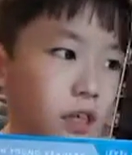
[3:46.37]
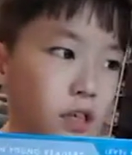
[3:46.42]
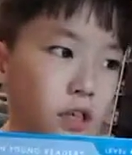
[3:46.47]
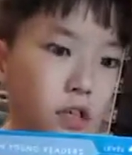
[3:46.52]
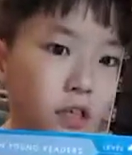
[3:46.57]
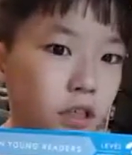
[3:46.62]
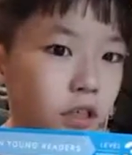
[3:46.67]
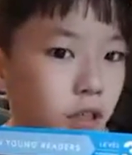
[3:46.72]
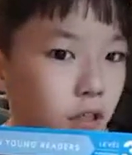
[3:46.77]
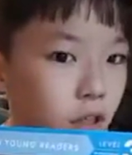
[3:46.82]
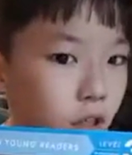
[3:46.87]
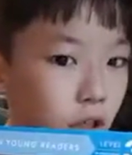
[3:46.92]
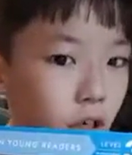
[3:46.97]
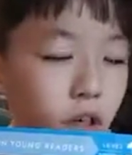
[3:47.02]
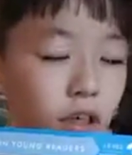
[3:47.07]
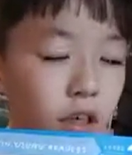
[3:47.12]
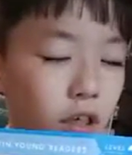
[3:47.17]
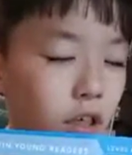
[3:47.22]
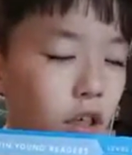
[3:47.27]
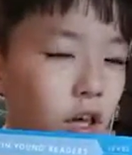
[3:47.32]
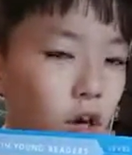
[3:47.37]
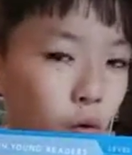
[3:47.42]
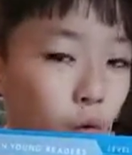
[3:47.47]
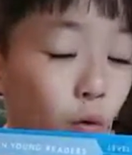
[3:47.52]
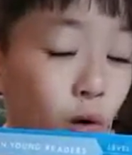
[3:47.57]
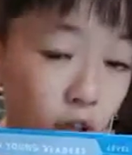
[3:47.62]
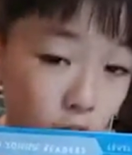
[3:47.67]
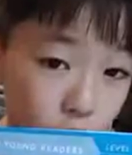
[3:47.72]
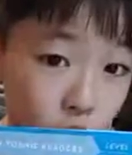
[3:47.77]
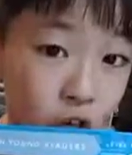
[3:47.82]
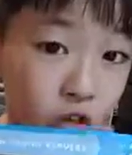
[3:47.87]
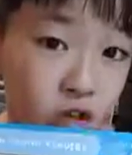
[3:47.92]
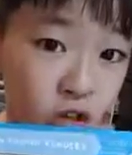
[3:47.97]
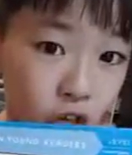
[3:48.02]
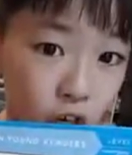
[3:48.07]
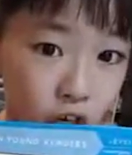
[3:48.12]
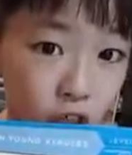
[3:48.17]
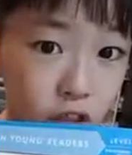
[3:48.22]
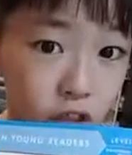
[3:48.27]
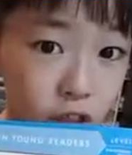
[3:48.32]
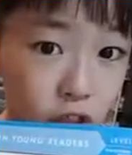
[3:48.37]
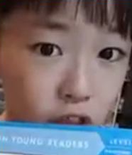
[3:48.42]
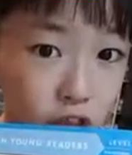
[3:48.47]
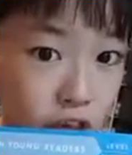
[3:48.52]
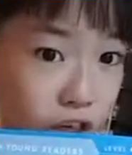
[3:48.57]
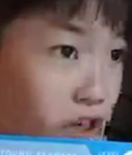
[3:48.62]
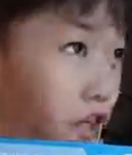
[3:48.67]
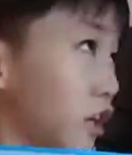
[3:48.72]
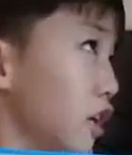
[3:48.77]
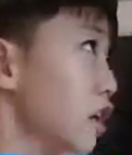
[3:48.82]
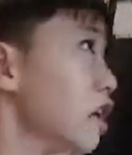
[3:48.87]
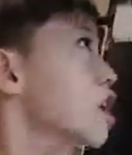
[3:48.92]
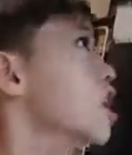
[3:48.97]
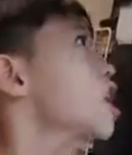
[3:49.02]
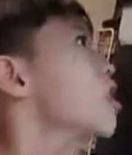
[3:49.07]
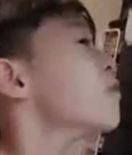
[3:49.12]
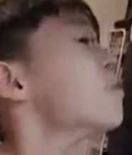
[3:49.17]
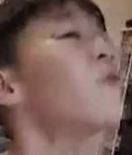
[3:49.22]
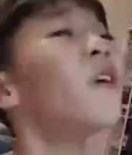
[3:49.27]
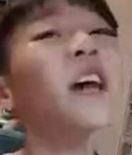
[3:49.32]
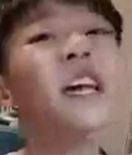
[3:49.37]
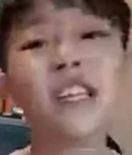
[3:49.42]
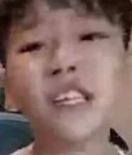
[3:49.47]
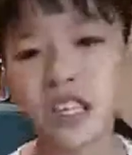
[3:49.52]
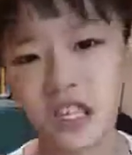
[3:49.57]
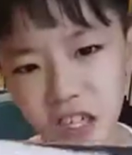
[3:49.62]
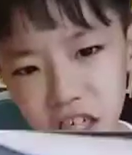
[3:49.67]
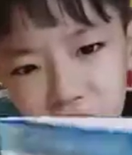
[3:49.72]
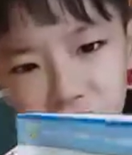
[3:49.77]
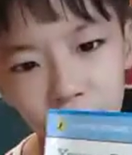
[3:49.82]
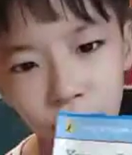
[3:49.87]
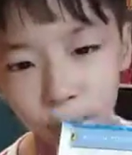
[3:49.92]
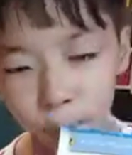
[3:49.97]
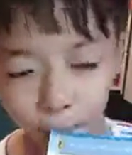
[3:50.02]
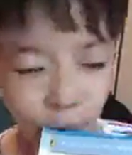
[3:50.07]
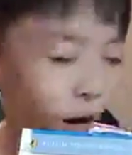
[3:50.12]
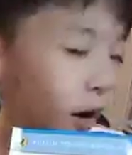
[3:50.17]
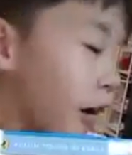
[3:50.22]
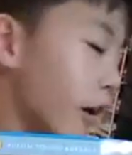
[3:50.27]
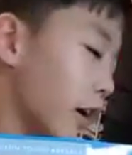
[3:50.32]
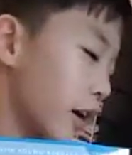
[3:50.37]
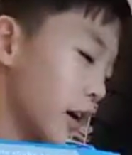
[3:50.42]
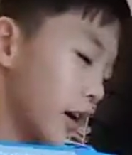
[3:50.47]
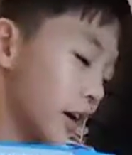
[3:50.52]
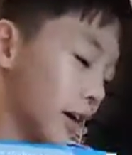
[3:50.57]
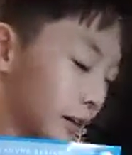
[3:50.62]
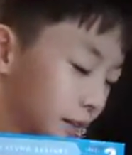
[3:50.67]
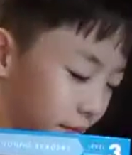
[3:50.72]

then he heard, where's Oscar? Then he fainted again. Bonk.